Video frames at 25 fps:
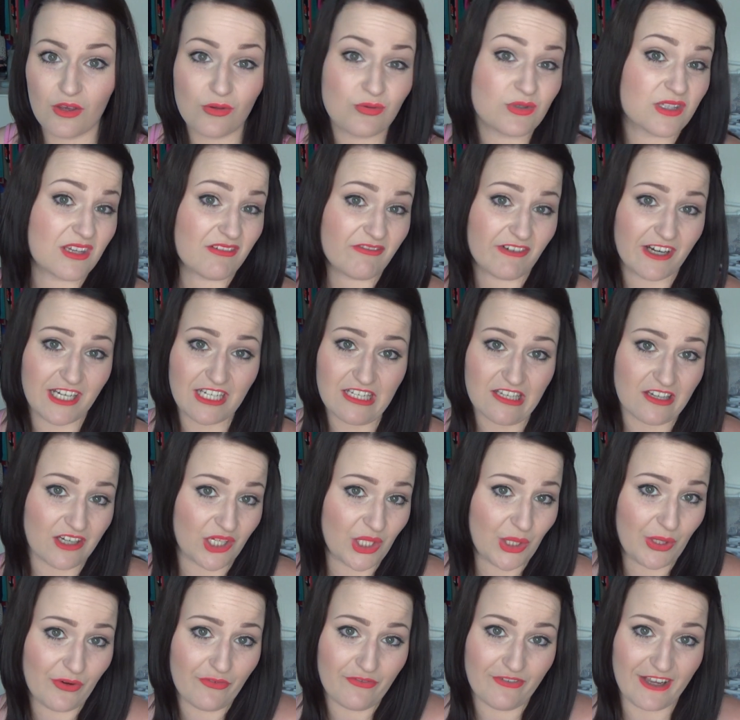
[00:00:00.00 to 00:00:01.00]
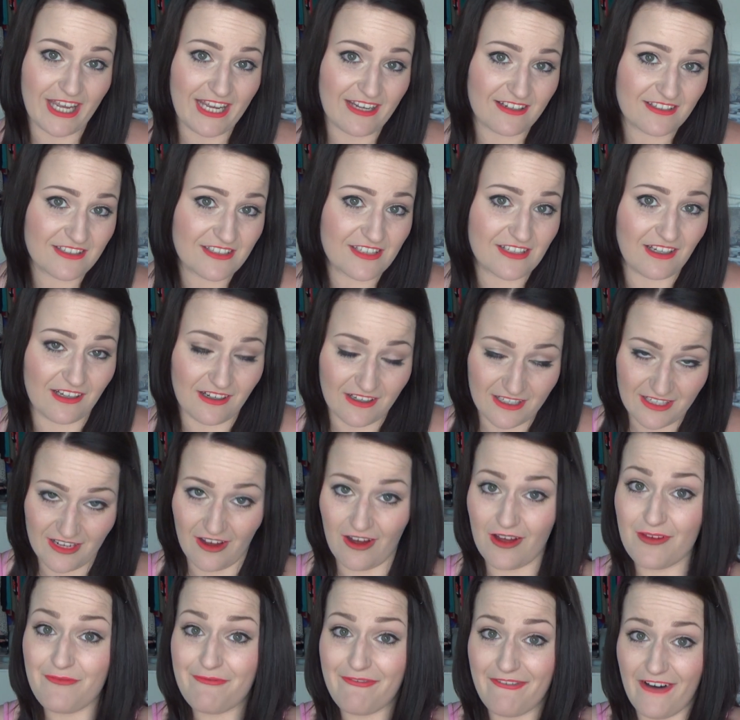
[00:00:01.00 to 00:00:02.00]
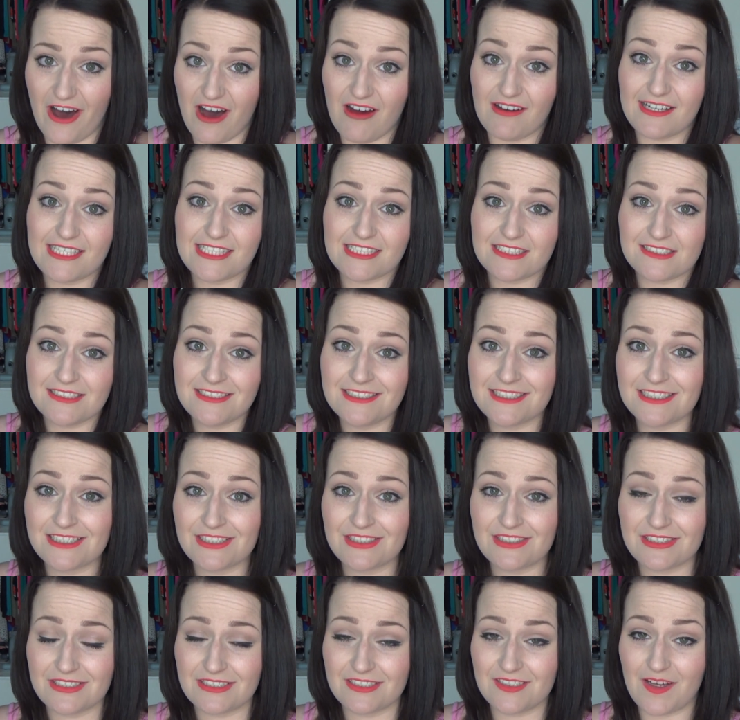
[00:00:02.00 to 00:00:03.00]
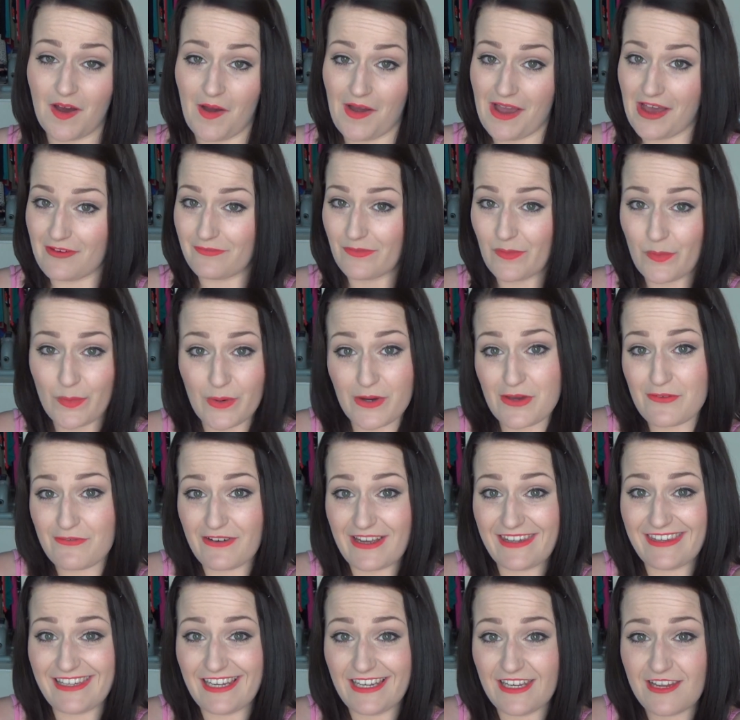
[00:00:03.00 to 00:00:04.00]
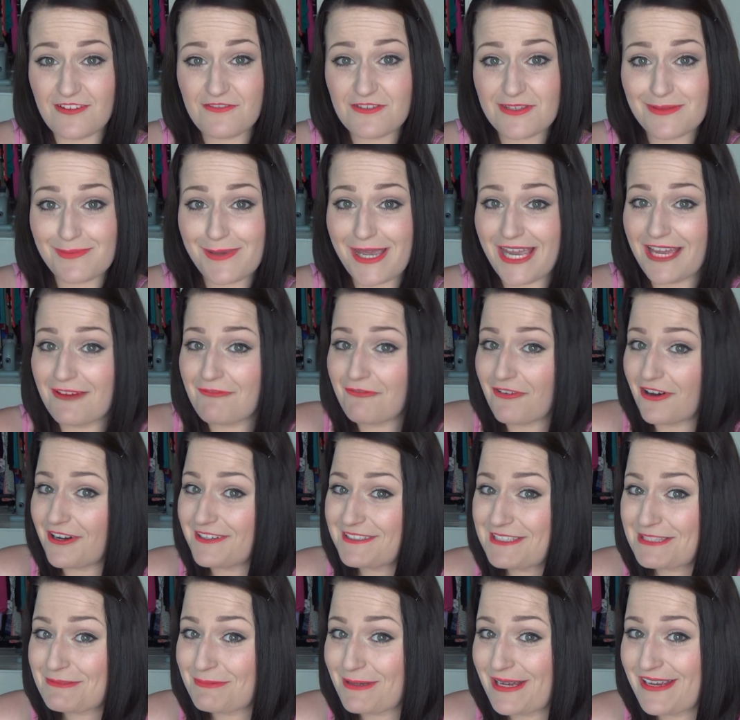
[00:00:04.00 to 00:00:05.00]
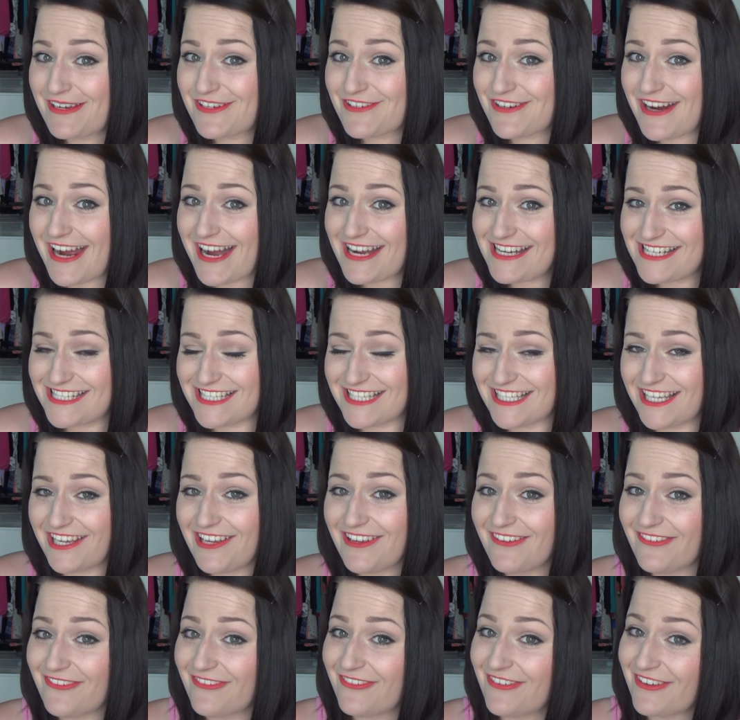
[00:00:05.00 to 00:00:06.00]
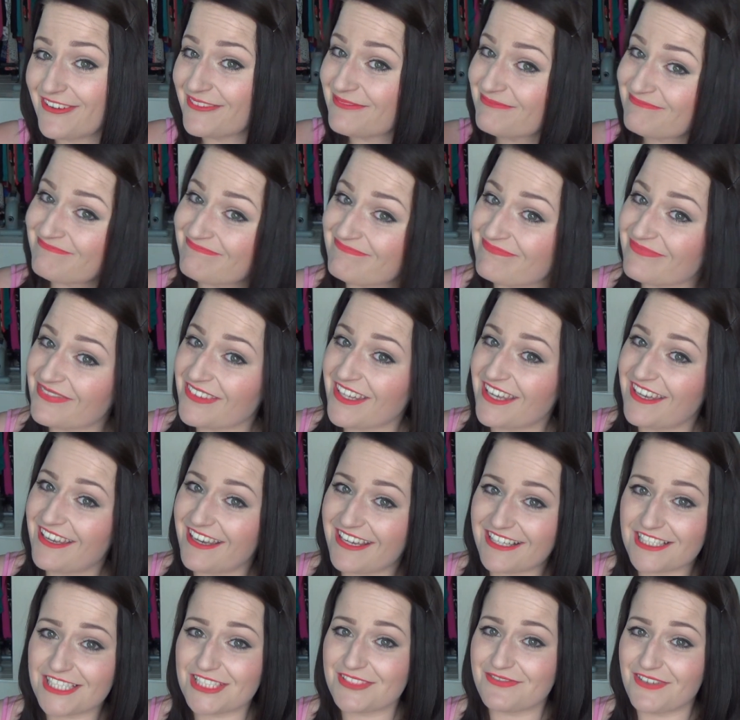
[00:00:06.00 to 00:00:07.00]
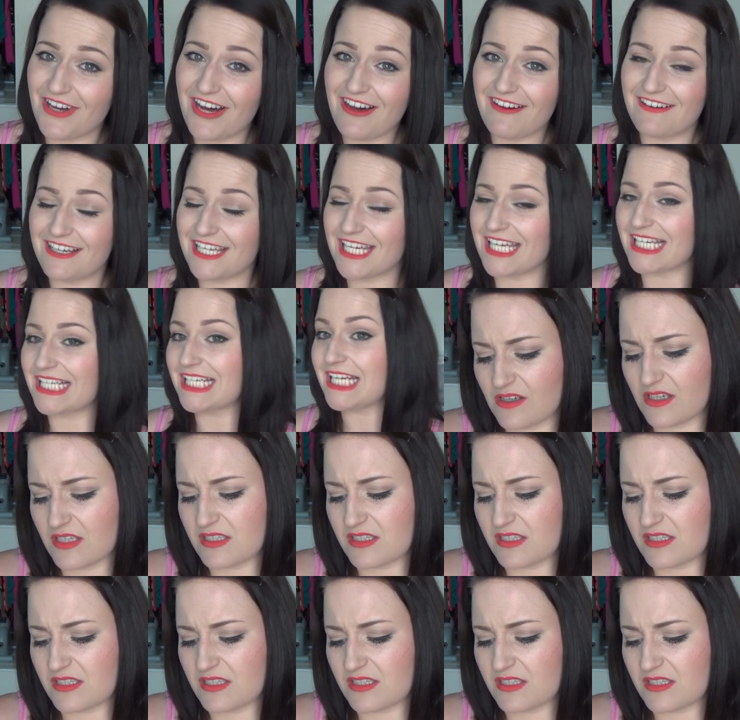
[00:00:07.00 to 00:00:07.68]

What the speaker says: who's it really gonna affect? Like, I'm fine, I have a boyfriend that loves me and finds me attractive, it's fine.